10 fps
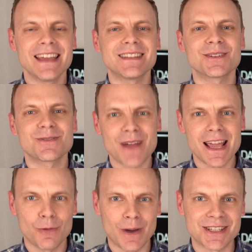It's a
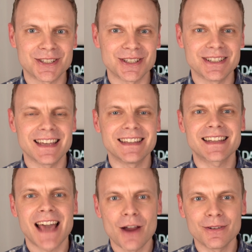great question,
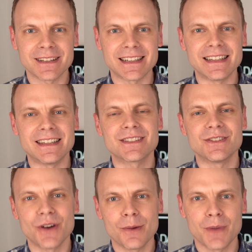and currently it's
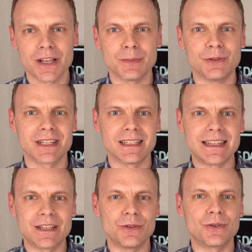not possible to
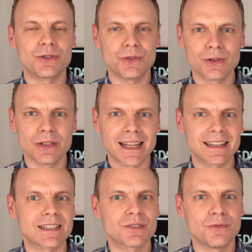link your Google
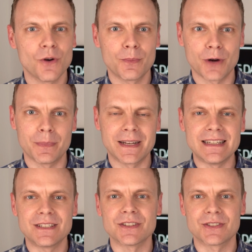Analytics 4
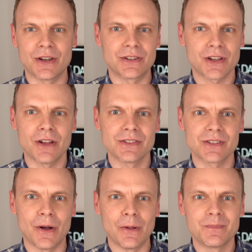property to Search
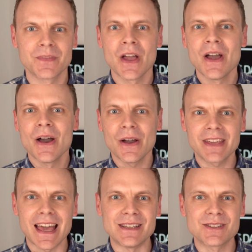Console.
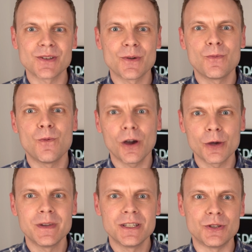Okay, so what
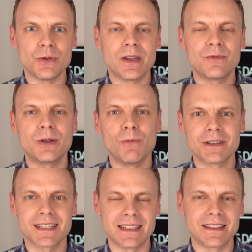can we do if we
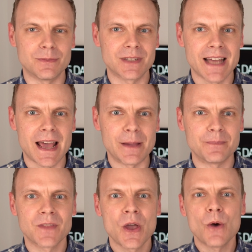want to link them today?
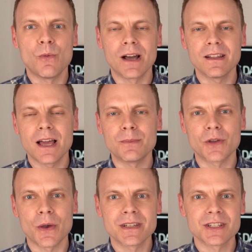Well, I'm
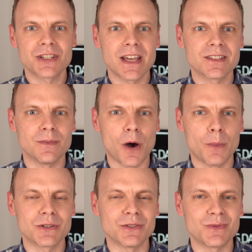going to share some
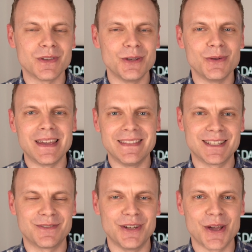options with you in
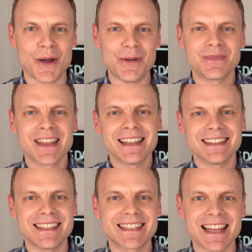this video.
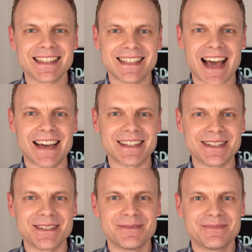Let's get started.